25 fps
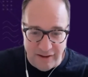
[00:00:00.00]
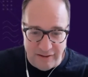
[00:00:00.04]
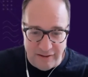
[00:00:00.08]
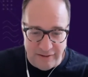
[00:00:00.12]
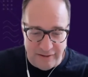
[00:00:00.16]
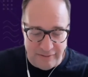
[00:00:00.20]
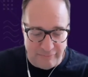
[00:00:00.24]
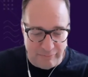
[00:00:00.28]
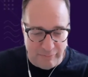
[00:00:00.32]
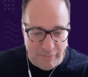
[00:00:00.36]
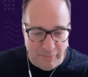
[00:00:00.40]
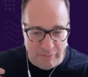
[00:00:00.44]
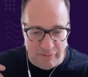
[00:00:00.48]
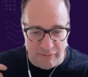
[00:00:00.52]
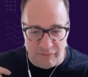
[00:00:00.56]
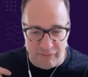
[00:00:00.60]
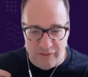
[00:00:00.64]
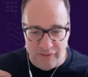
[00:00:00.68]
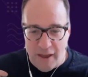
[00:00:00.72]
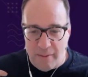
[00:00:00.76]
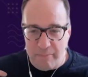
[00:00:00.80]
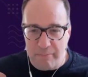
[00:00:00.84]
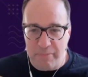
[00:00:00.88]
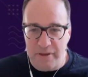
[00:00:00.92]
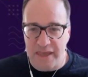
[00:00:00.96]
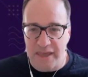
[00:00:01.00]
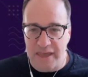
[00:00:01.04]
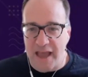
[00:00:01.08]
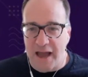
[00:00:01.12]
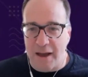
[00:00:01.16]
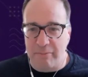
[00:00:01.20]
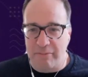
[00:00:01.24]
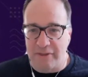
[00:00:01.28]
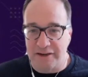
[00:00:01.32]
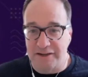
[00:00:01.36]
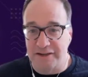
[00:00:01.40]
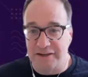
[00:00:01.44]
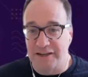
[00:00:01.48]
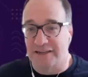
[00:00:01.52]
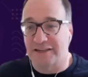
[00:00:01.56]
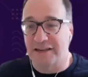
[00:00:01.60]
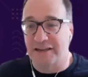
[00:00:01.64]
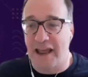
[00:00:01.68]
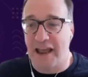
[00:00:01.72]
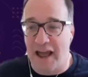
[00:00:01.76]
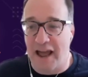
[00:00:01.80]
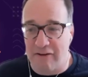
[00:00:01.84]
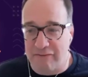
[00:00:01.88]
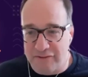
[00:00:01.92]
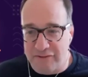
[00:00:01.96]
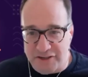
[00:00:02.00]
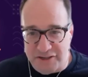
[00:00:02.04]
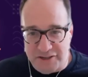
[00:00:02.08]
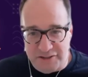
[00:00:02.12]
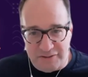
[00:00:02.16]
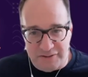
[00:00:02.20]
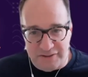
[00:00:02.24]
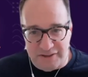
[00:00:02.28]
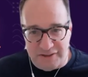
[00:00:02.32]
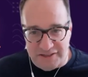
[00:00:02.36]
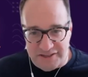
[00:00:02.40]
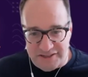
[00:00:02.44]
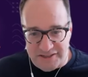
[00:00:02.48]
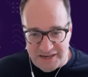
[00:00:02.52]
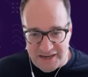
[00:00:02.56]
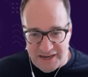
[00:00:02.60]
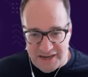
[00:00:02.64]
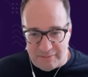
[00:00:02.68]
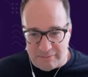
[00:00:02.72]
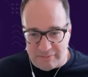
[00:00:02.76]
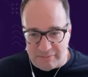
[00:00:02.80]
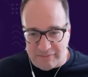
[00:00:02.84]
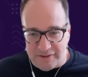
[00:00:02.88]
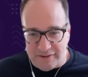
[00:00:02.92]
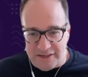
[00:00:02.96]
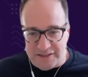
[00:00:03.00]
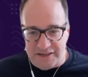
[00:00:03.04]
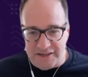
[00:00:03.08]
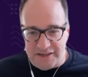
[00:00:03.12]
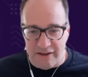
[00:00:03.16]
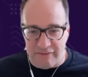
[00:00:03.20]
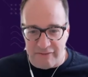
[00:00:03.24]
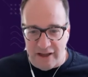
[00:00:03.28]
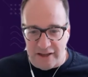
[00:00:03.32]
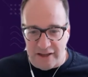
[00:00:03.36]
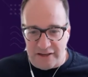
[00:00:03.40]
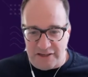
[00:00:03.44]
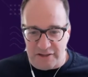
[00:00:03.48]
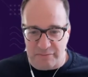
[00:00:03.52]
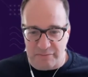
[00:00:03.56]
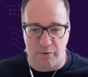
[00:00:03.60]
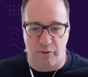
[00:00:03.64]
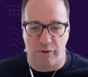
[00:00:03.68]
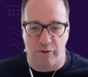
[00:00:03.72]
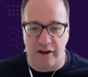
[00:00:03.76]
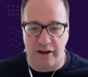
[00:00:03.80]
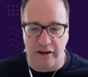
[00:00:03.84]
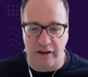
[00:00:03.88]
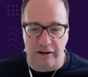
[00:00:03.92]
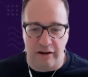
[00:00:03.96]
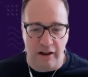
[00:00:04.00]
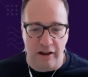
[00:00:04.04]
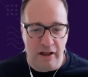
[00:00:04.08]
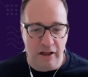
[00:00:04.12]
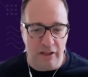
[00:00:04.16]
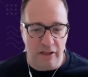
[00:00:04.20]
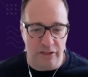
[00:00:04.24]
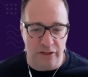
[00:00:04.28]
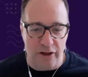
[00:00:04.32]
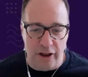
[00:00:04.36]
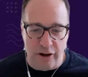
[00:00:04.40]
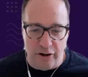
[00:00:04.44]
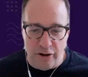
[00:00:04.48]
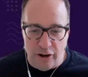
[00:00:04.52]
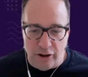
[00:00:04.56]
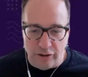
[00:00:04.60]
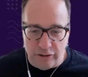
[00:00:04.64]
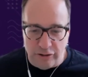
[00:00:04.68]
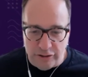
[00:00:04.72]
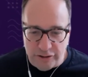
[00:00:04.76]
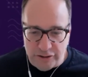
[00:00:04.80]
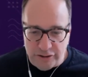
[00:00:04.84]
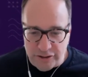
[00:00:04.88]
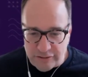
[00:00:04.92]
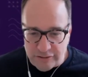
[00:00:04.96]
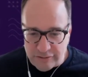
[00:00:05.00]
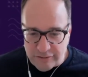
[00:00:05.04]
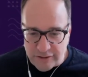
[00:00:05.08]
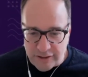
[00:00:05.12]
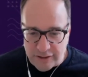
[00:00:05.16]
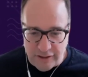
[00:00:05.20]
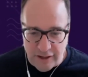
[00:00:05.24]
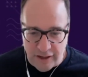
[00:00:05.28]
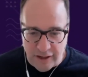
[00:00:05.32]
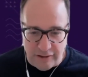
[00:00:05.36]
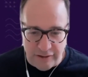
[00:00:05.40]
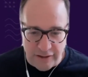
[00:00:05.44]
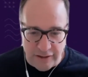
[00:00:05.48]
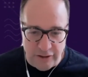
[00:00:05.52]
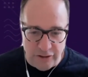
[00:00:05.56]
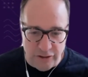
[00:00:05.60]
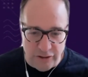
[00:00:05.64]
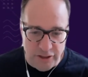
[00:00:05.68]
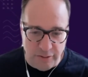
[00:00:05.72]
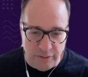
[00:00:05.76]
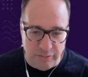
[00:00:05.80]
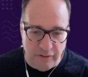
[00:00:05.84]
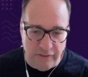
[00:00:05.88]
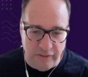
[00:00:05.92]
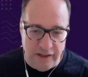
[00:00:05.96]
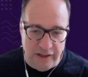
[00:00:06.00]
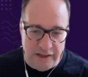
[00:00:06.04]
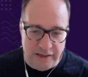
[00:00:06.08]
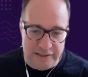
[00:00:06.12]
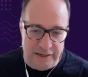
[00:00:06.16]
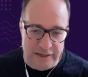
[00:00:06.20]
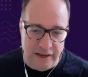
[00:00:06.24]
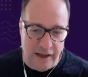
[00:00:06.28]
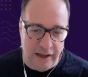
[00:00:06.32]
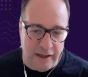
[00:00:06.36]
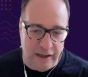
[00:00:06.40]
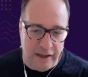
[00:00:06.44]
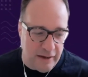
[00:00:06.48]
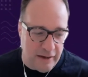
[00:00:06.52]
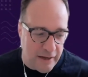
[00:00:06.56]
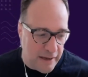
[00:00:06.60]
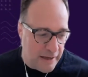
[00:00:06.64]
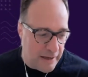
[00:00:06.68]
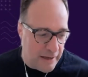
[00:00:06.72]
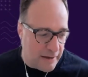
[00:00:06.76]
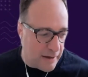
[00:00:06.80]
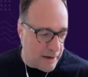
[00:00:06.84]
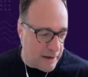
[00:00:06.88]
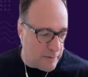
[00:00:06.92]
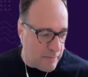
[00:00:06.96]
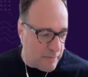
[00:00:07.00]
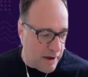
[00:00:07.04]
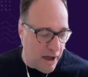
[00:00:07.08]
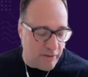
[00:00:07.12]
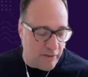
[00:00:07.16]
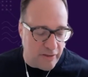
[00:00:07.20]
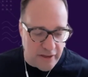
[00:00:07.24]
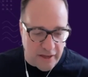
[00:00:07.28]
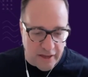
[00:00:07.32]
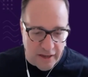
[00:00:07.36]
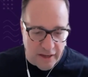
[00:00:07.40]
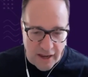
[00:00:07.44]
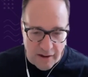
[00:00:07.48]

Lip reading: maybe for that PM that doesn't have this team, doesn't have that supporting thought, knowledge, and kind of leadership on that side, how they can get